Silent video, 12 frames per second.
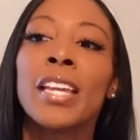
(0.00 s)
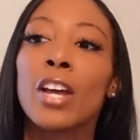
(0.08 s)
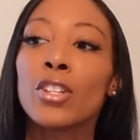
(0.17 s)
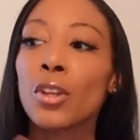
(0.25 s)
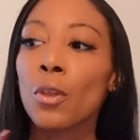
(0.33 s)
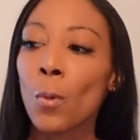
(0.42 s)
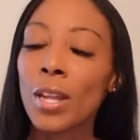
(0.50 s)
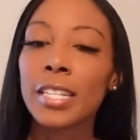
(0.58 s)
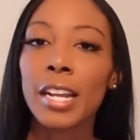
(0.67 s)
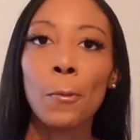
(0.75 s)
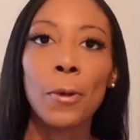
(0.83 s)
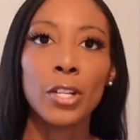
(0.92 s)
And so the ones
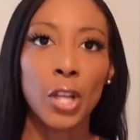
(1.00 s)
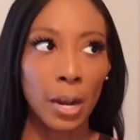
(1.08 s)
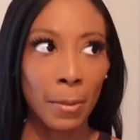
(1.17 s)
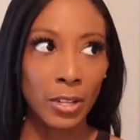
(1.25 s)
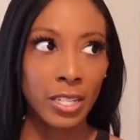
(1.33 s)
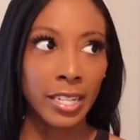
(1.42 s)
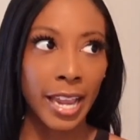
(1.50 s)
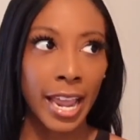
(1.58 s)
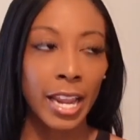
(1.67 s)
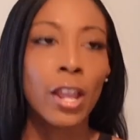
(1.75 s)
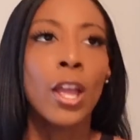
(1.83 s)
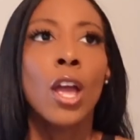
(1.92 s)
that I want to talk about
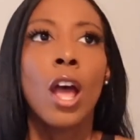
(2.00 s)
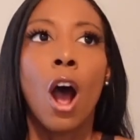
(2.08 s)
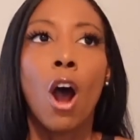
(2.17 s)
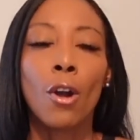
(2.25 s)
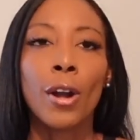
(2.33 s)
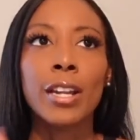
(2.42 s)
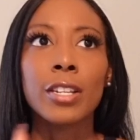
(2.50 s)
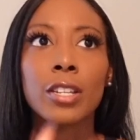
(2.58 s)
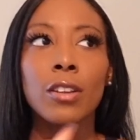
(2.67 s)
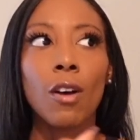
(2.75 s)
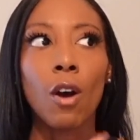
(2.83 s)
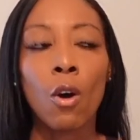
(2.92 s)
today
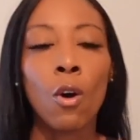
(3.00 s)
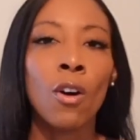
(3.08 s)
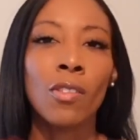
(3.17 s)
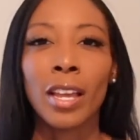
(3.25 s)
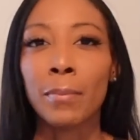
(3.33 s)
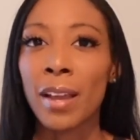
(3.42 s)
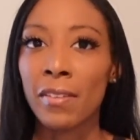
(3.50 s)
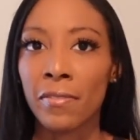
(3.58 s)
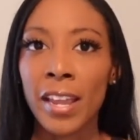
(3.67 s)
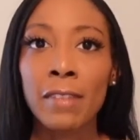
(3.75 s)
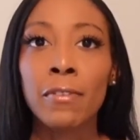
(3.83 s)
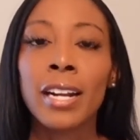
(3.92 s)
aren't all like my
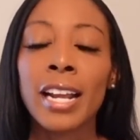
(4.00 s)
favorite.